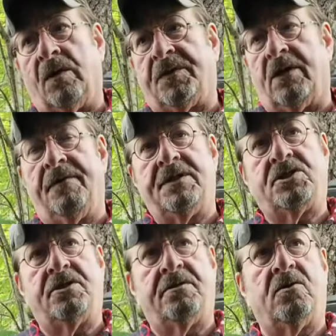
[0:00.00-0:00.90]
out there
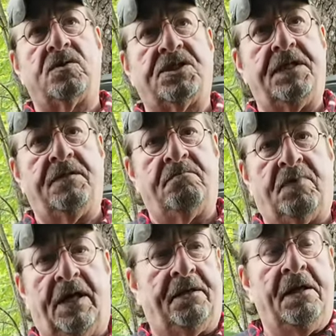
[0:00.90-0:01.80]
this year to go see them,
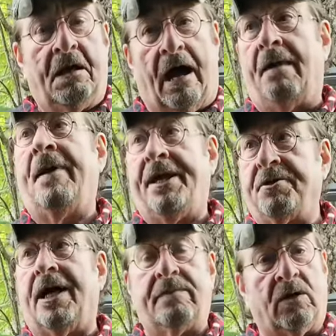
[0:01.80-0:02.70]
but I may
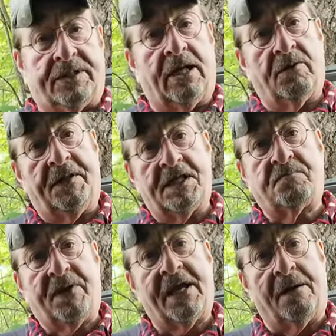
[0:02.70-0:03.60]
drive out there with this
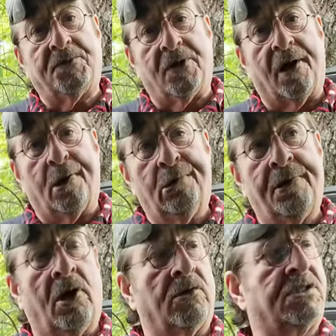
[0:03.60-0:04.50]
pickup truck. Who
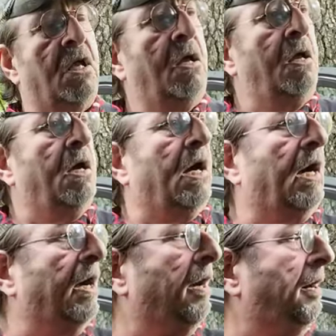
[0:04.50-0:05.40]
knows?
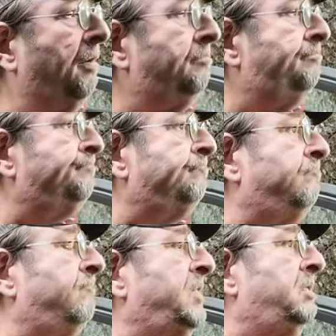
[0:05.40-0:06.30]
Um,
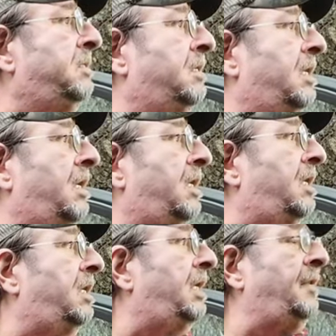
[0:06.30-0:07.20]

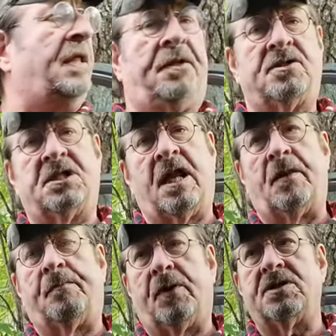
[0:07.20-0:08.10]
uh, and then there's
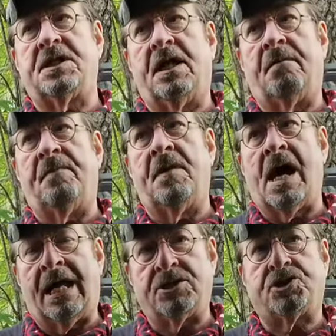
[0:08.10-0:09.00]
another person, and I'm
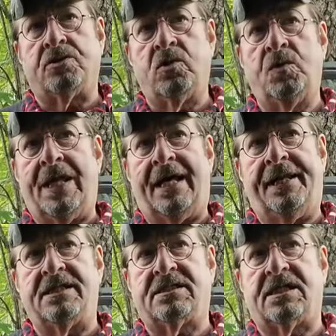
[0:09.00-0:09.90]
not sure who that
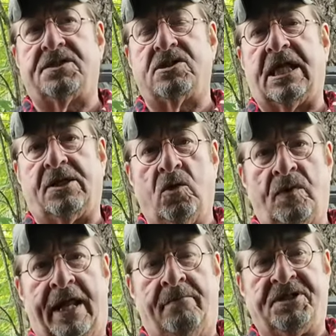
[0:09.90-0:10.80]
is because there's like no
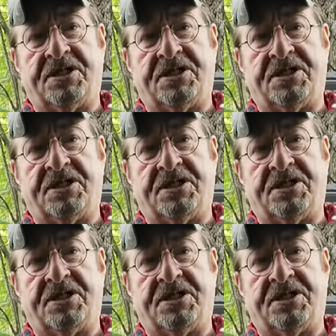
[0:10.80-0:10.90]
name.